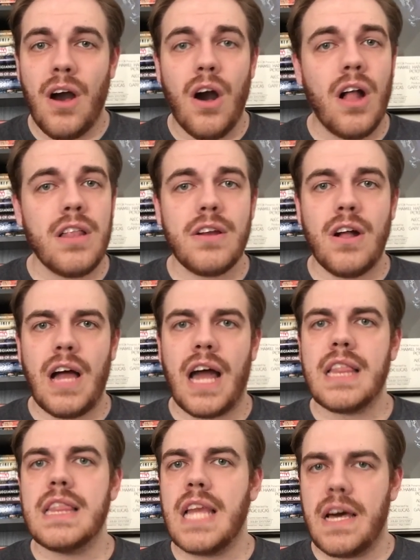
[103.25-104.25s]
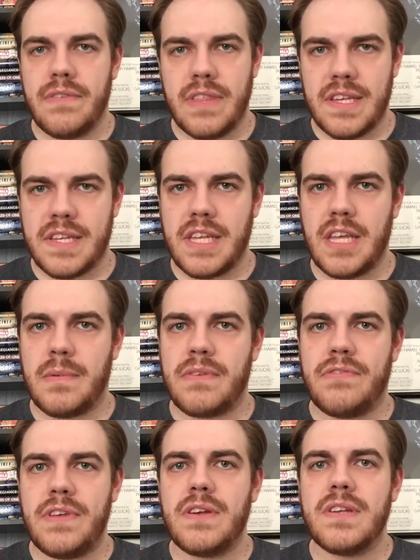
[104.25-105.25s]
All in all, I love this team. It
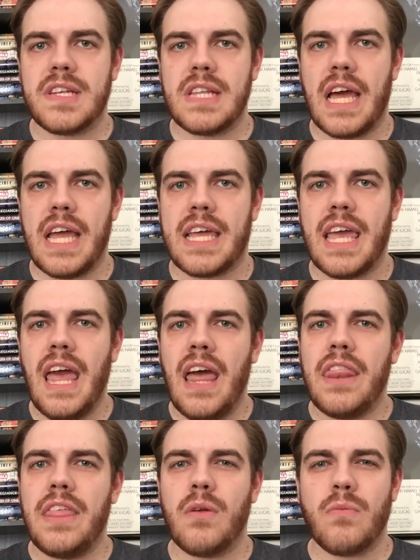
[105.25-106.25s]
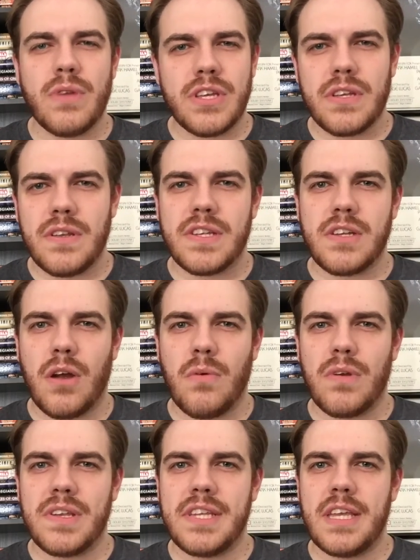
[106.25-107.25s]
feels like the original Star
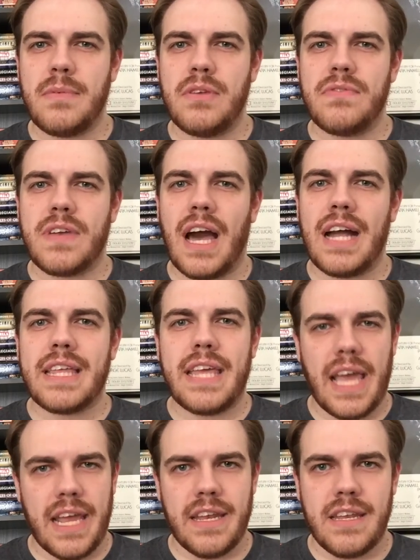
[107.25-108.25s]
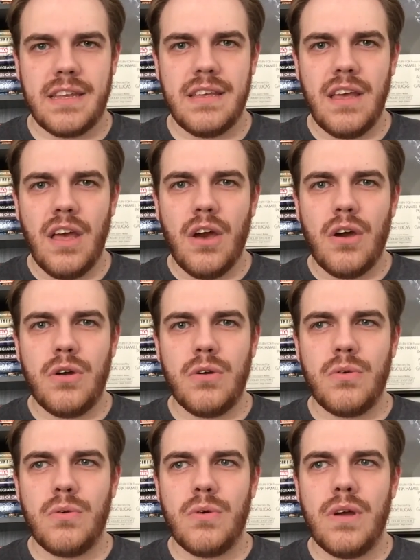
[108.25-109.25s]
Wars team. You've got Kanan,
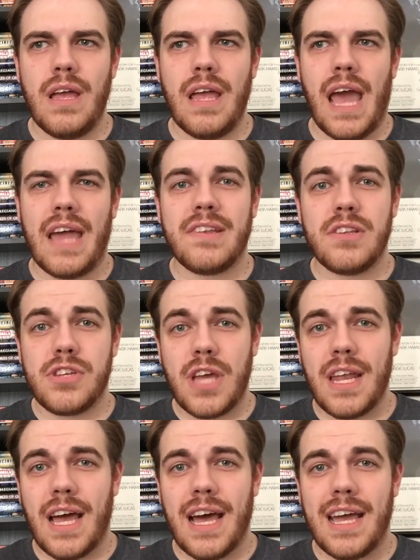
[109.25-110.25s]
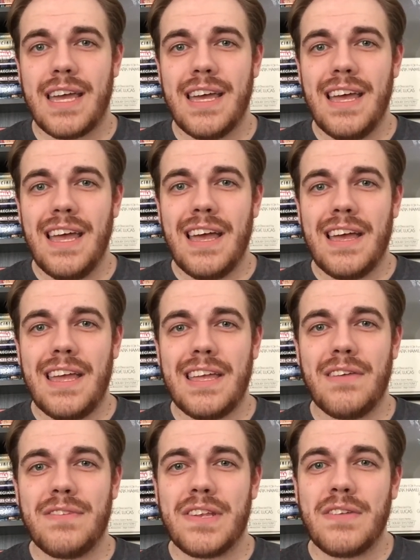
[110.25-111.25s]
who, as a Jedi,
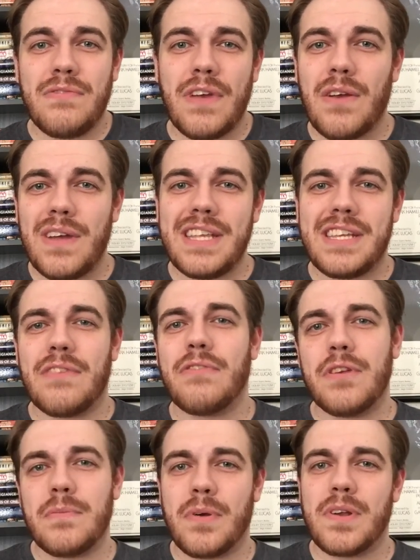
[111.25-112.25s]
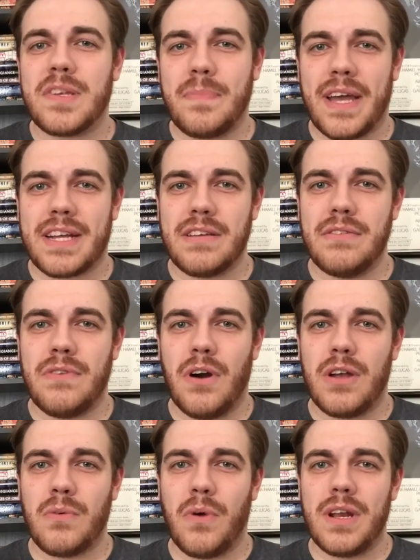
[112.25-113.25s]
gives us a very different perspective
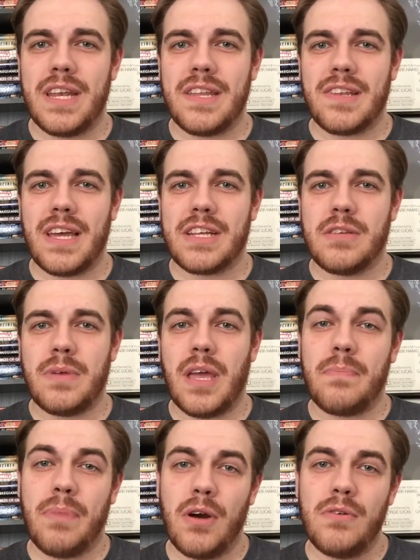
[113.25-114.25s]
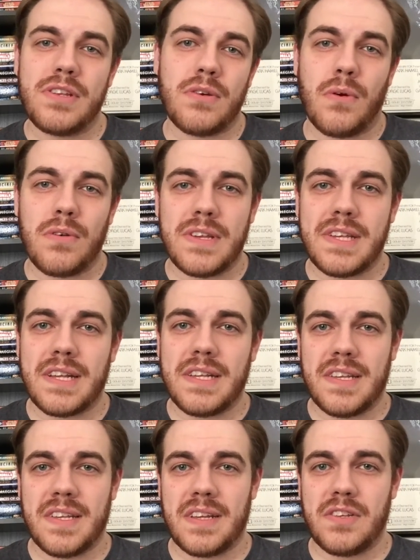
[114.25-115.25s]
on what it is like to be a post-Order
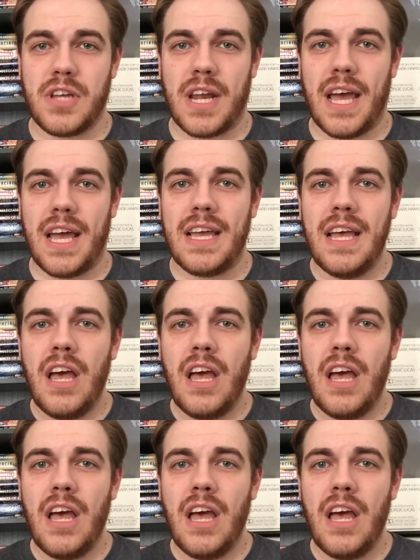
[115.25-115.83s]
66 Jedi.